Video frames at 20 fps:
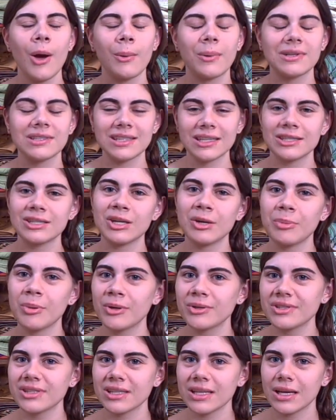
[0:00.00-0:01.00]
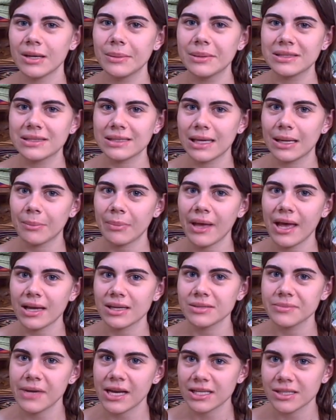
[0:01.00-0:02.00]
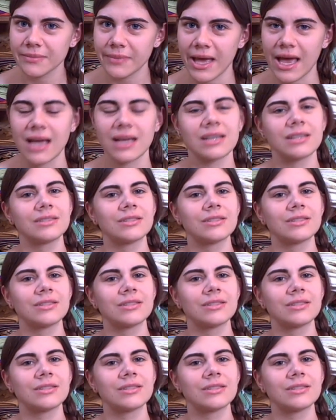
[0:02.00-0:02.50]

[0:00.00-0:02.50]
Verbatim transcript: once I start posting them, it's like back to back to back.